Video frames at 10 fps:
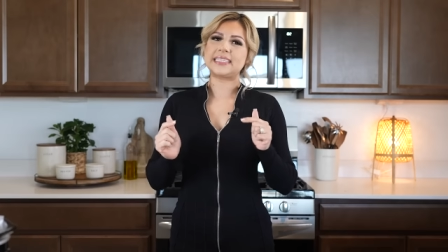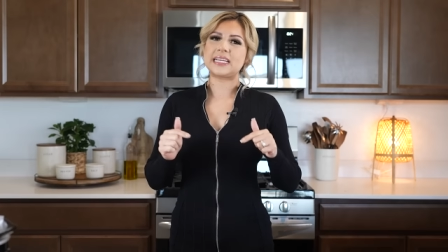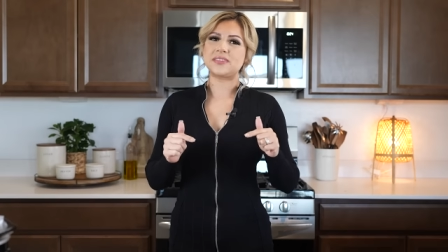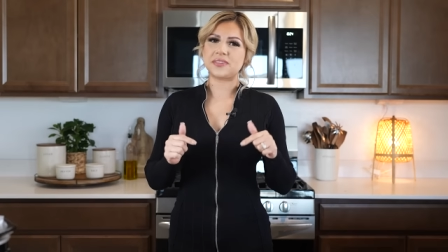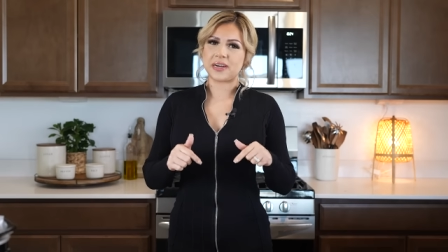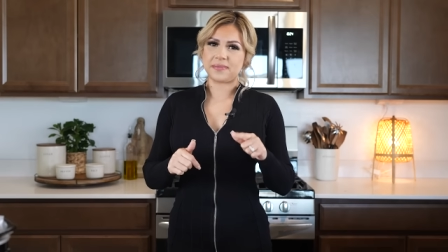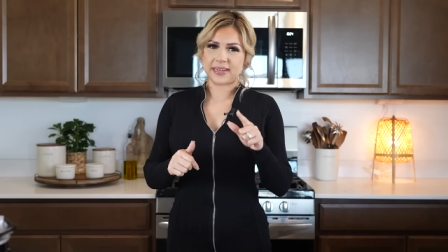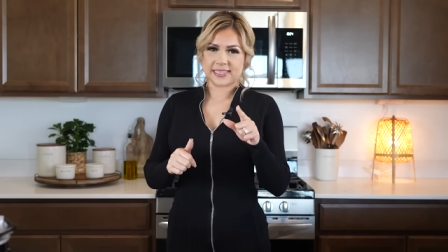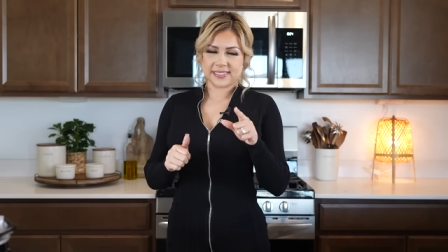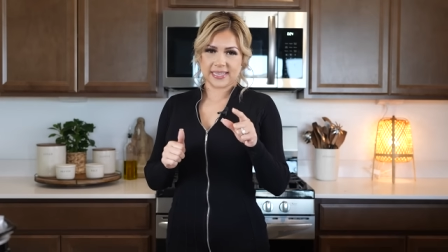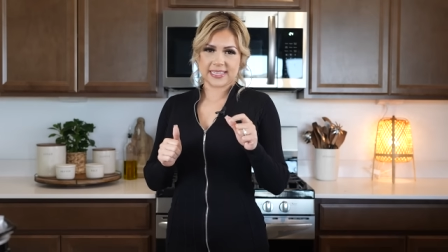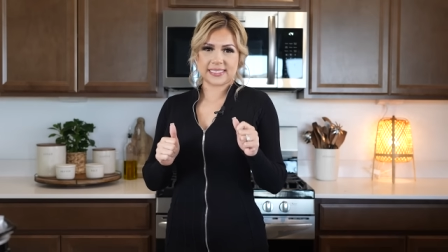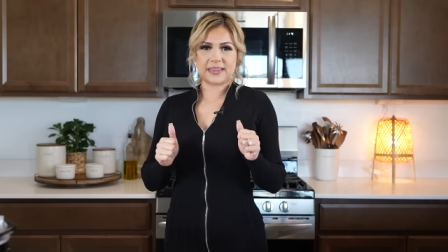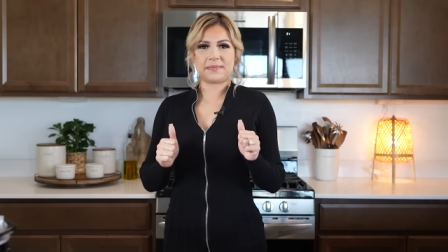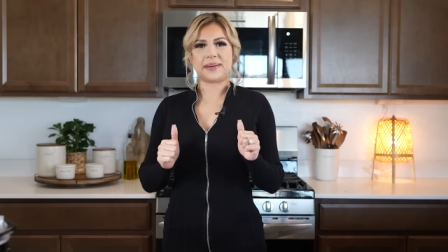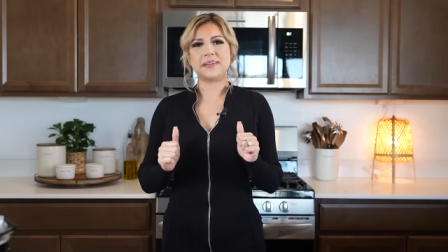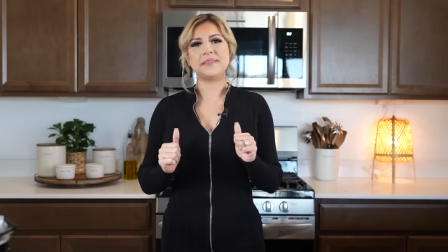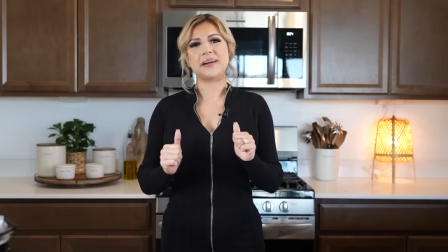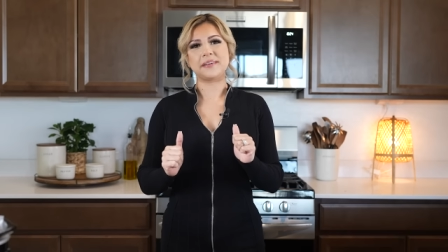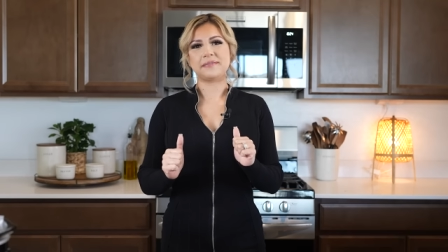that subscribe button so you guys can be part of
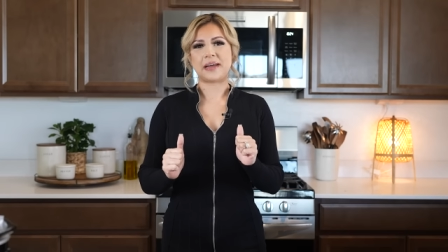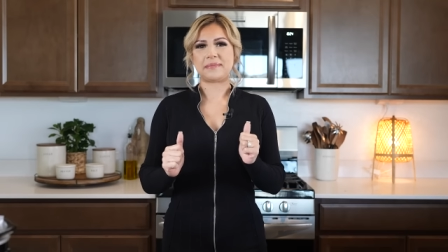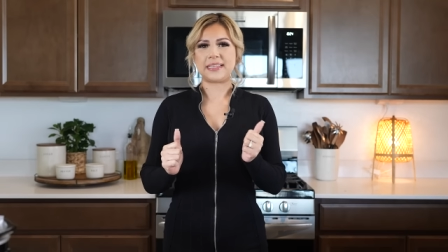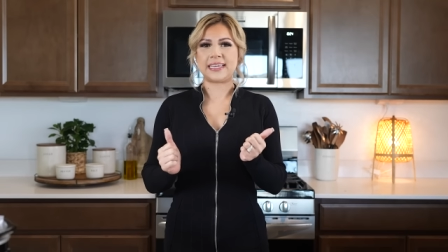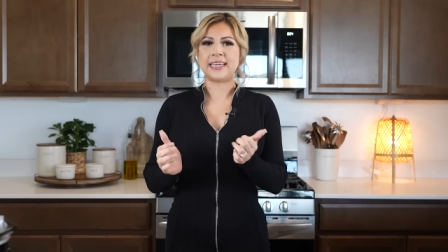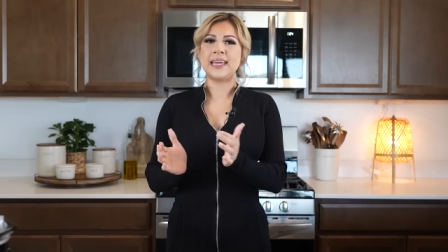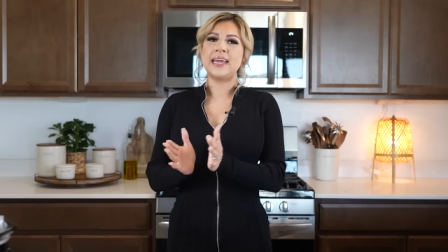our family.